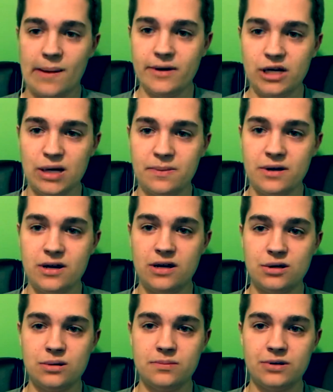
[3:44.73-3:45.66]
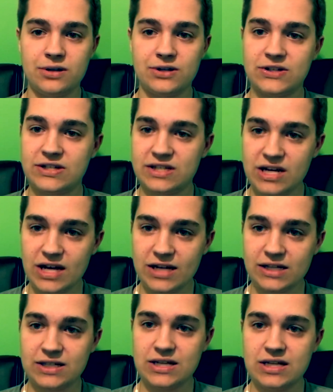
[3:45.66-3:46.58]
Coming up at number
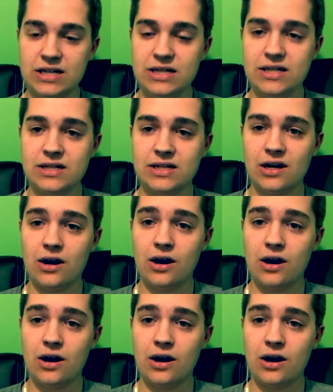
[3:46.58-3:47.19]
six is